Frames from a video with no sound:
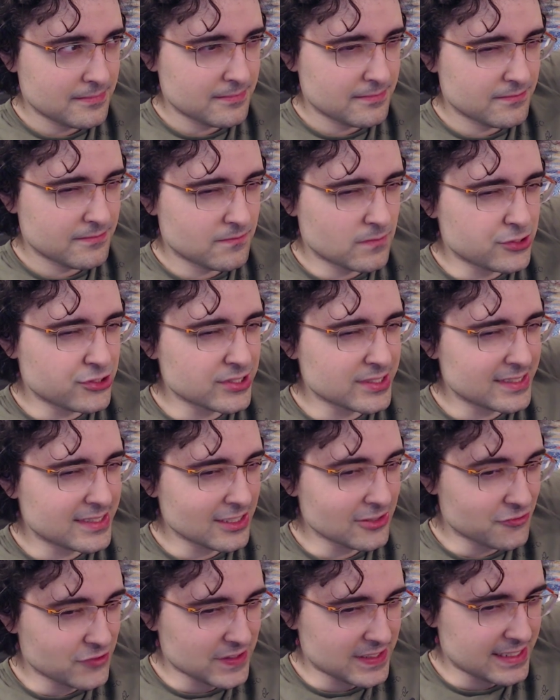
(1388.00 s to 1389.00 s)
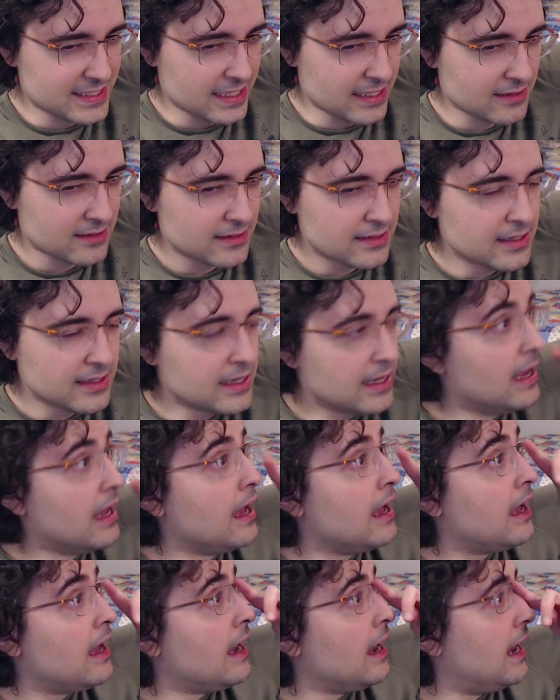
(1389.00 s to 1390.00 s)
Which is interesting.
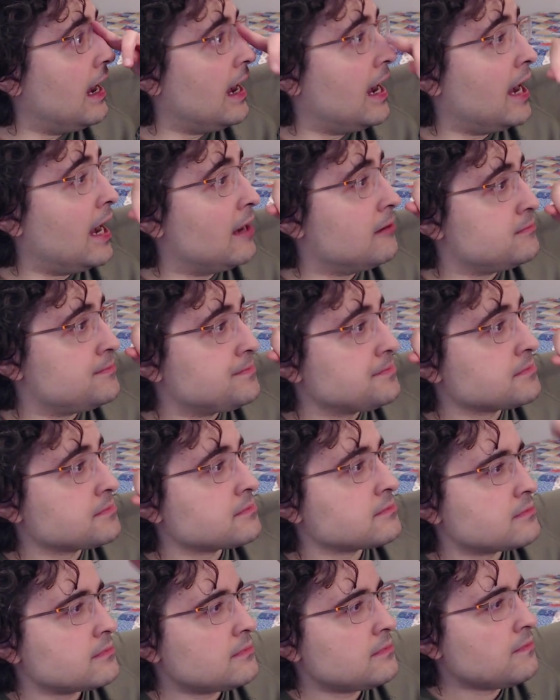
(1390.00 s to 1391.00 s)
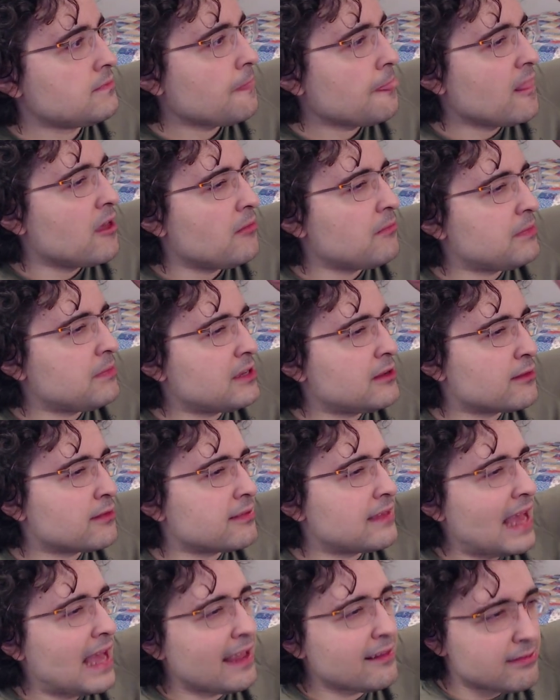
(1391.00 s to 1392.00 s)
Um, because
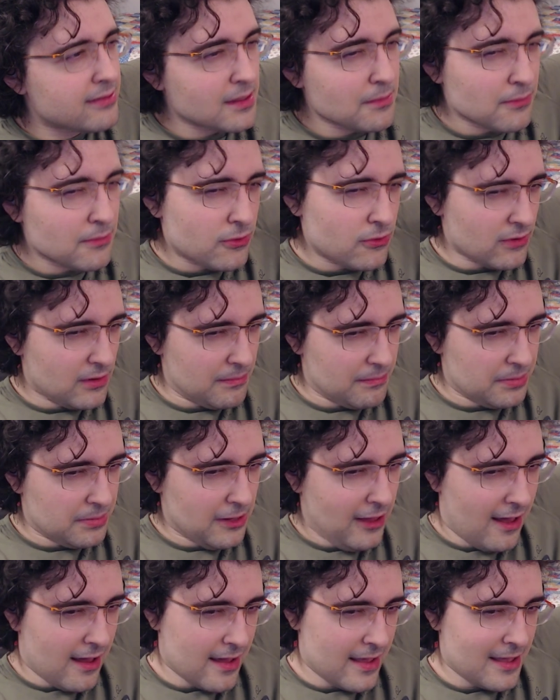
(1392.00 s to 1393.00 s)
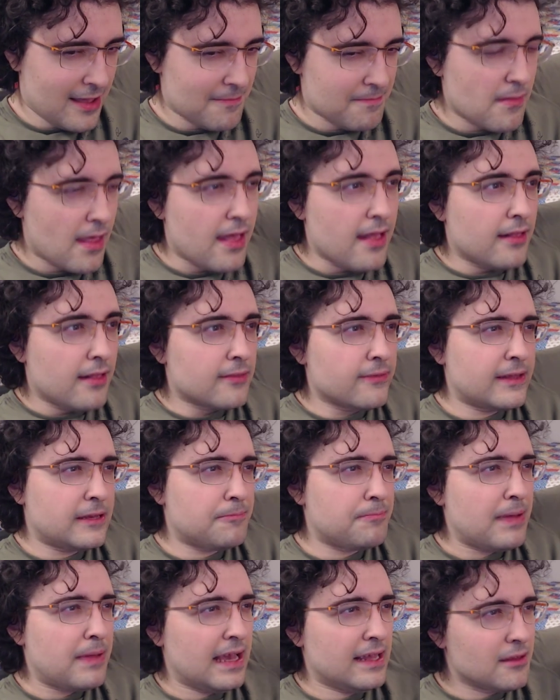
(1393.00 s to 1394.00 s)
that seems to imply
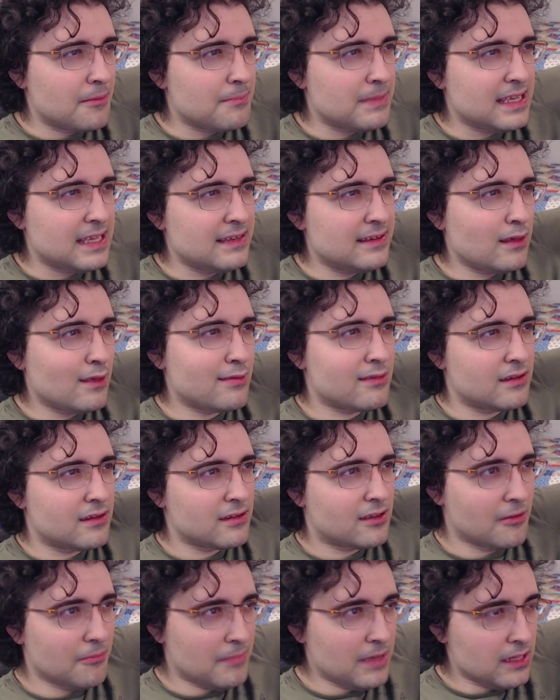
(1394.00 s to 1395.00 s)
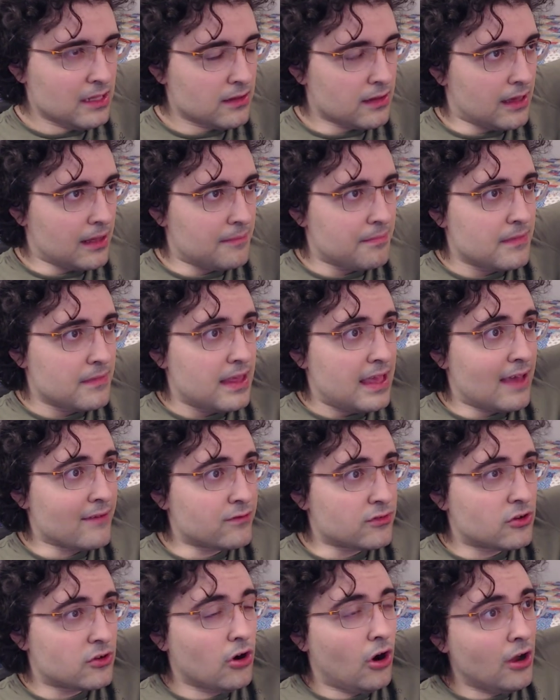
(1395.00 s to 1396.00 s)
that Palamedes and Camilla
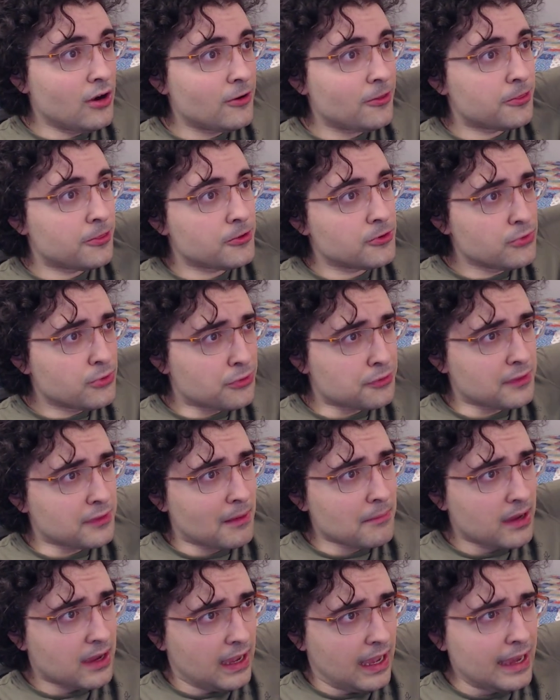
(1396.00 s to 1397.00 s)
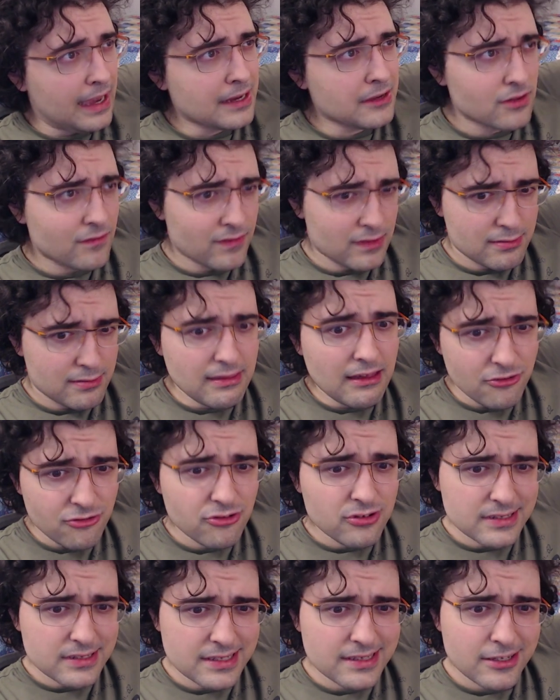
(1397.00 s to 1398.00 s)
have gone through some kind of
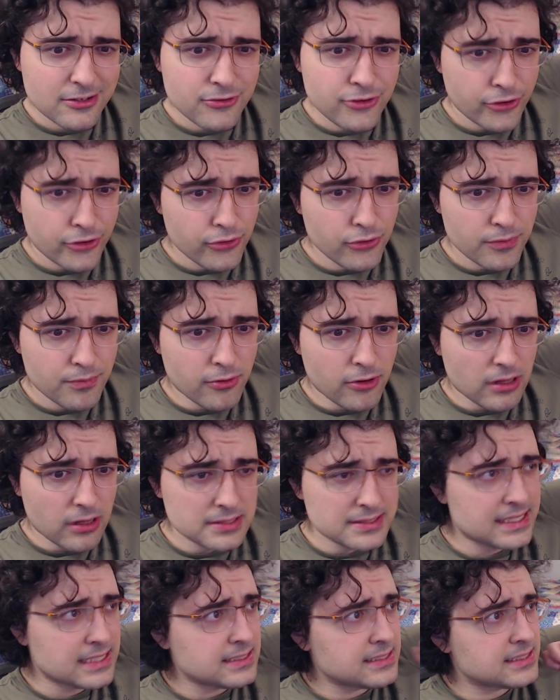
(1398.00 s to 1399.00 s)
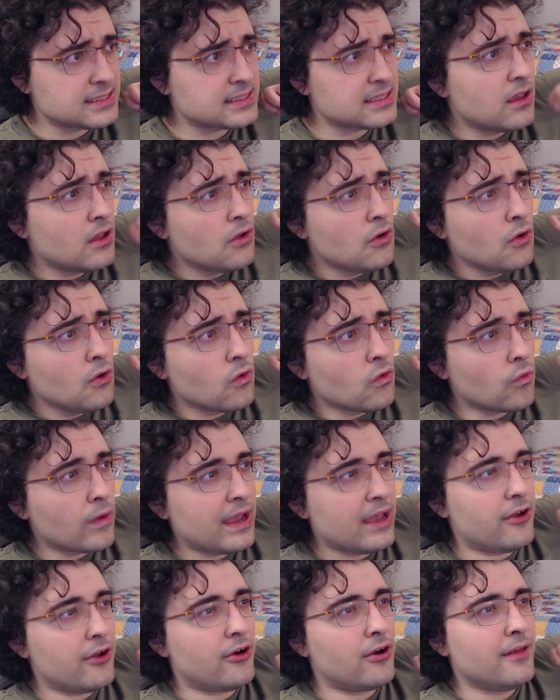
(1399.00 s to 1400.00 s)
essentially lictorhood process
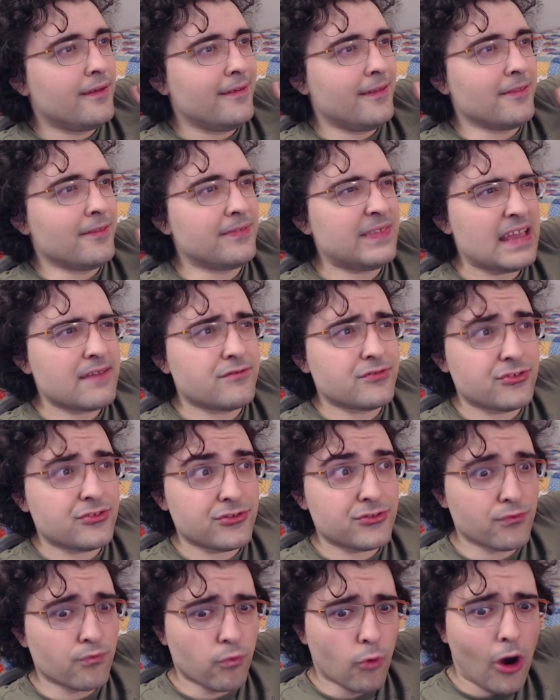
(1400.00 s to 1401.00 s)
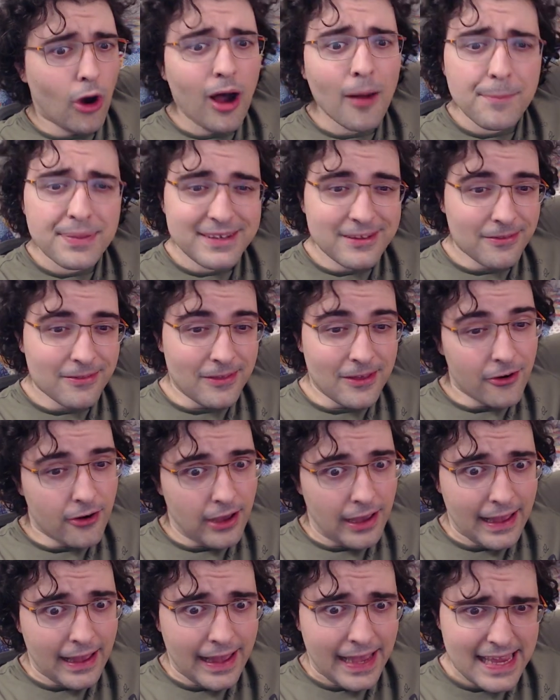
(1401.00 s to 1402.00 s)
where they've swapped their
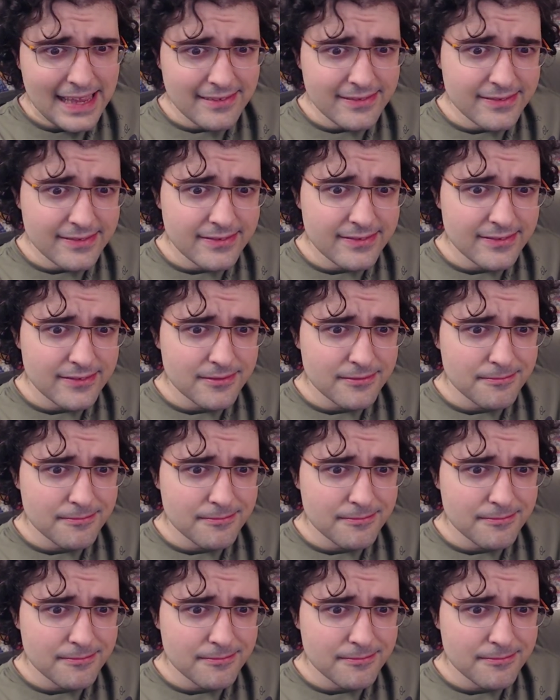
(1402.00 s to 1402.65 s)
eyes.